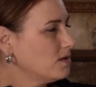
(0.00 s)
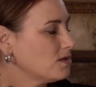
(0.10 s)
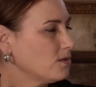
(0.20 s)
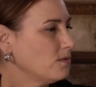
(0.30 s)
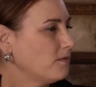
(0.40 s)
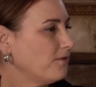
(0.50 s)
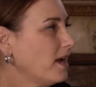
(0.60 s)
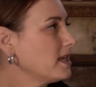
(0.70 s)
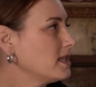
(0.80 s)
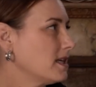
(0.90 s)
So
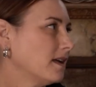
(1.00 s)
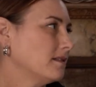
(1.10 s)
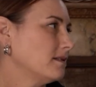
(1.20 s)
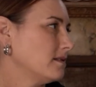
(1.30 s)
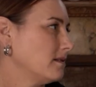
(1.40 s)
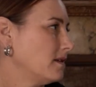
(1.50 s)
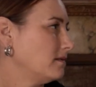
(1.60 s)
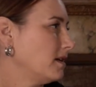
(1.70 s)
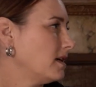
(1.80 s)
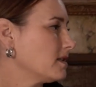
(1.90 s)
finding talent,
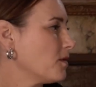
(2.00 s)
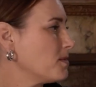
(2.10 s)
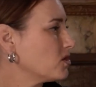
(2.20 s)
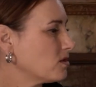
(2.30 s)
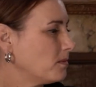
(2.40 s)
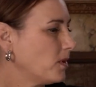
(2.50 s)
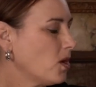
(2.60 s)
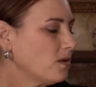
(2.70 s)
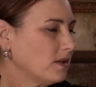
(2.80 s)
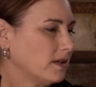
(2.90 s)
as I mentioned a bit
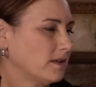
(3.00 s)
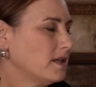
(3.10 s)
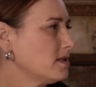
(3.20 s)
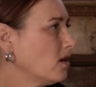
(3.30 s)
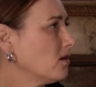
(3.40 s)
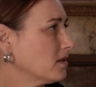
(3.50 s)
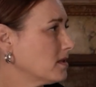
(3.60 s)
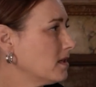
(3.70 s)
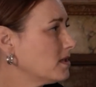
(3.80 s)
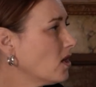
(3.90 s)
earlier, is
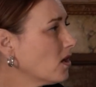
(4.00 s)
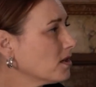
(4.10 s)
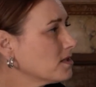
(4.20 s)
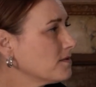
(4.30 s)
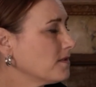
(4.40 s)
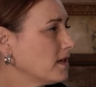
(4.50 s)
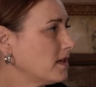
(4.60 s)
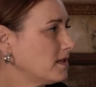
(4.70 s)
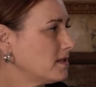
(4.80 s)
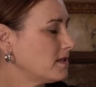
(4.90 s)
hard. It's hard to
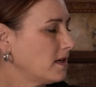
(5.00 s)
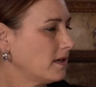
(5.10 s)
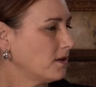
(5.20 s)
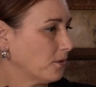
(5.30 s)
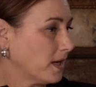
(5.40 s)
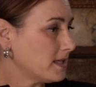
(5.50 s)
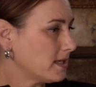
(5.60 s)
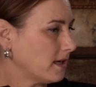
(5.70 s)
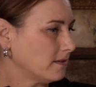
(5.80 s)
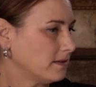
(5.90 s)
find great
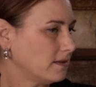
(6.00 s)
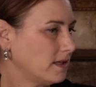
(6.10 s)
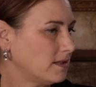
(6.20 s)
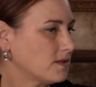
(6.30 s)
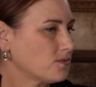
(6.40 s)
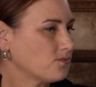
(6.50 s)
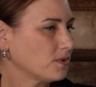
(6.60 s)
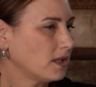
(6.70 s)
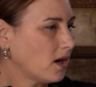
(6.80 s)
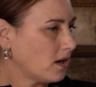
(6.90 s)
talent. It's
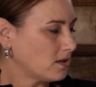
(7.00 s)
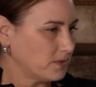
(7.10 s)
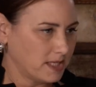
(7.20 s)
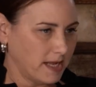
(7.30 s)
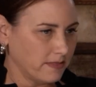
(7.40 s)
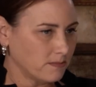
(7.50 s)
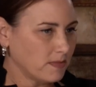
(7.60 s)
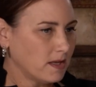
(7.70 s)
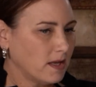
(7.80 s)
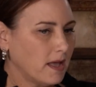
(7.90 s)
really hard to retain them.
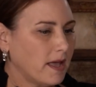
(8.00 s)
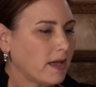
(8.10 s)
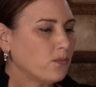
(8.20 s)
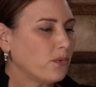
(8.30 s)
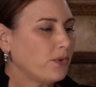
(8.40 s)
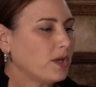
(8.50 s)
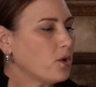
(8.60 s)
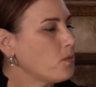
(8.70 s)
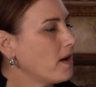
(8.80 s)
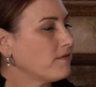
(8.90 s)
And when we
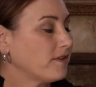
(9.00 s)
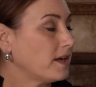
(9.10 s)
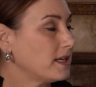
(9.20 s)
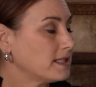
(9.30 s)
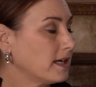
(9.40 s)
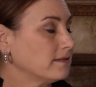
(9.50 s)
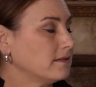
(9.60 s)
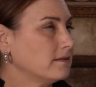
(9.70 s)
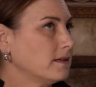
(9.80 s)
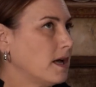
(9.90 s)
go about finding talent,